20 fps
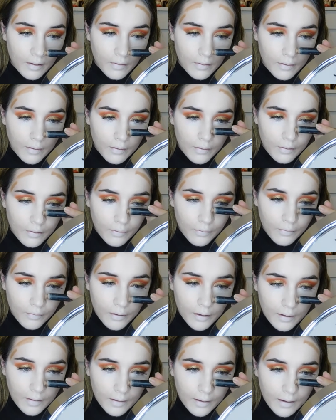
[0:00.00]
and this will
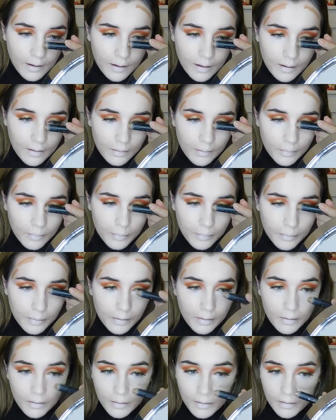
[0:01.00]
really help
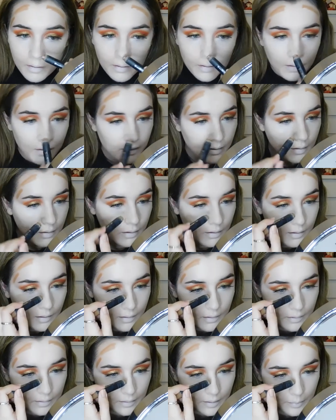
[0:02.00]

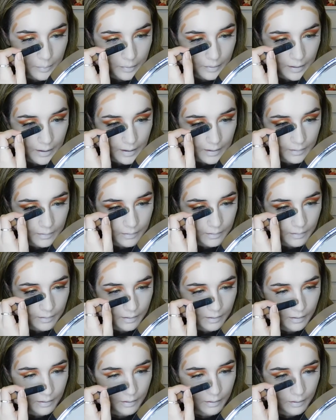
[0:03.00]
to blend
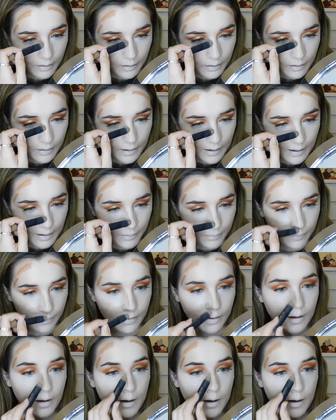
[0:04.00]
that out.